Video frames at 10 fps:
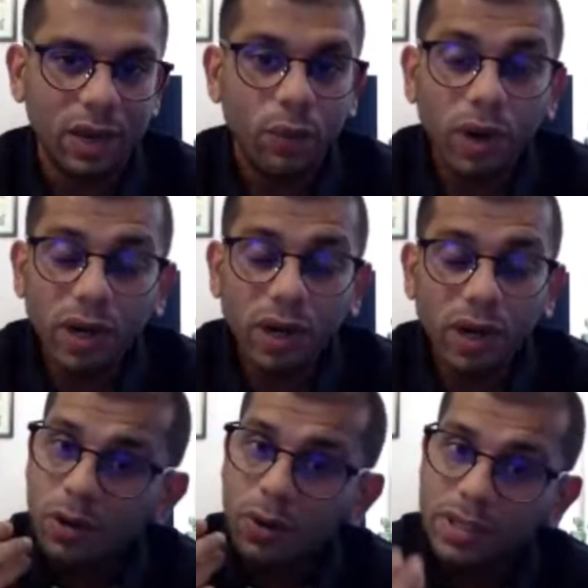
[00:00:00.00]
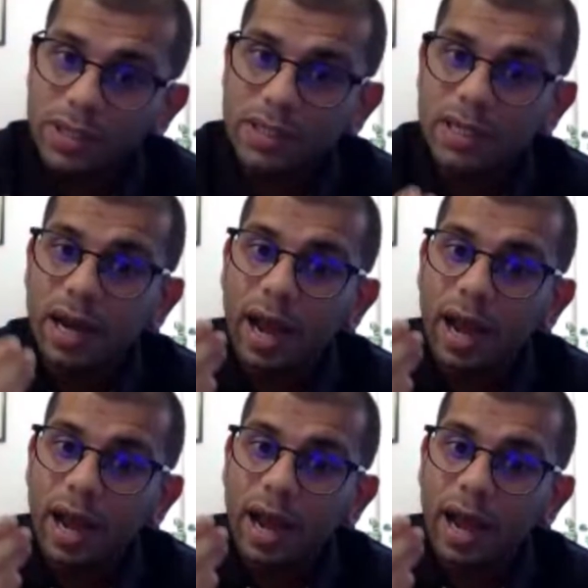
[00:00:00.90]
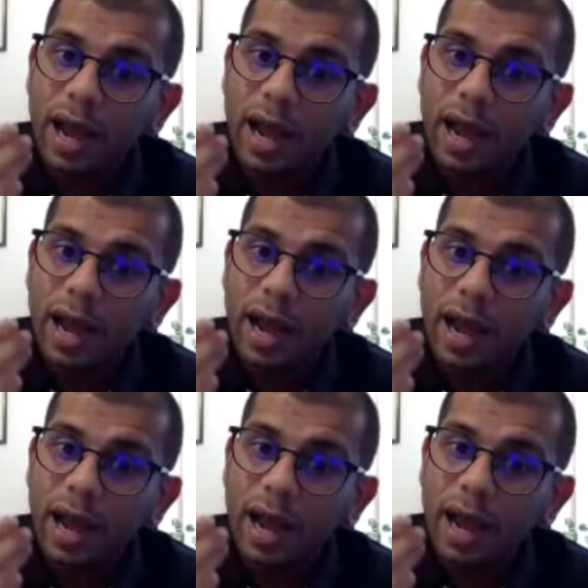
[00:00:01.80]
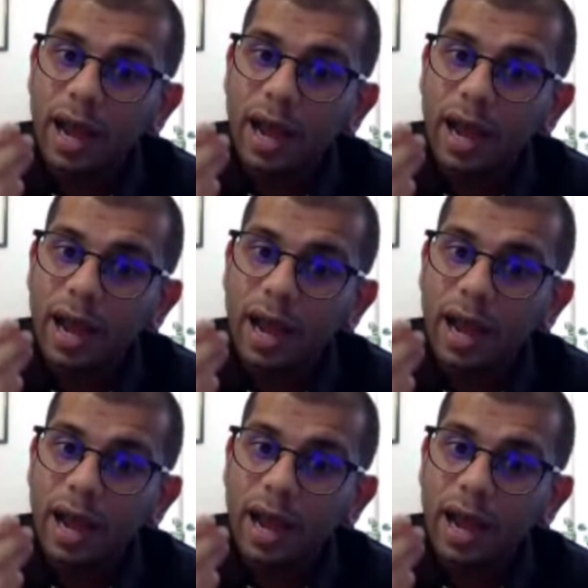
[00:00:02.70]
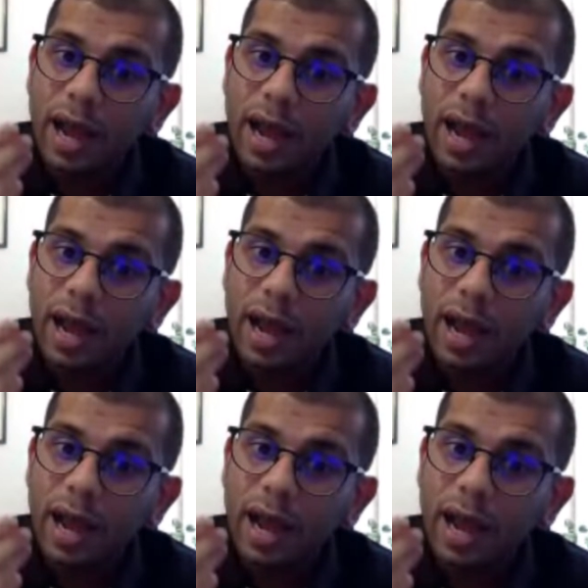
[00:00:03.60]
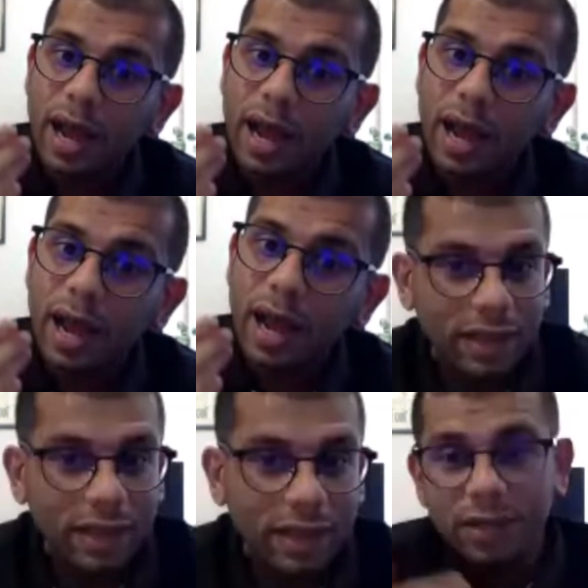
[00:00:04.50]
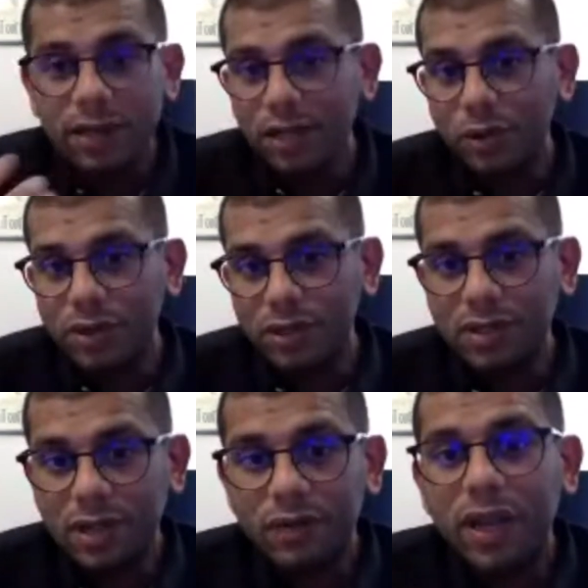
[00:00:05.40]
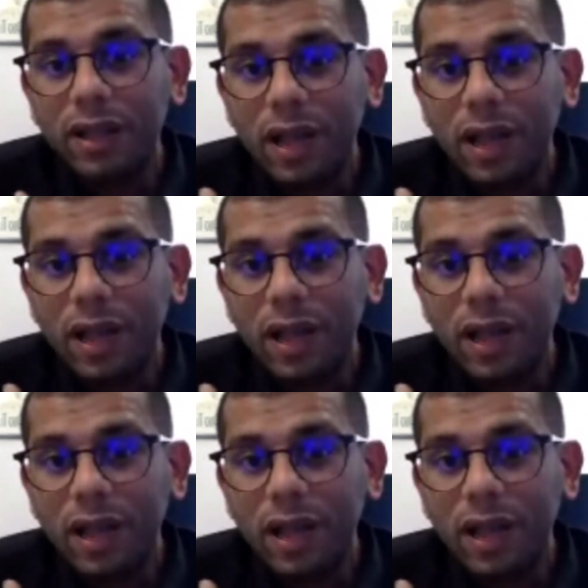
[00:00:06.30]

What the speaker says: What kind of questions are academic questions versus, say, journalistic questions? There are certain questions that we can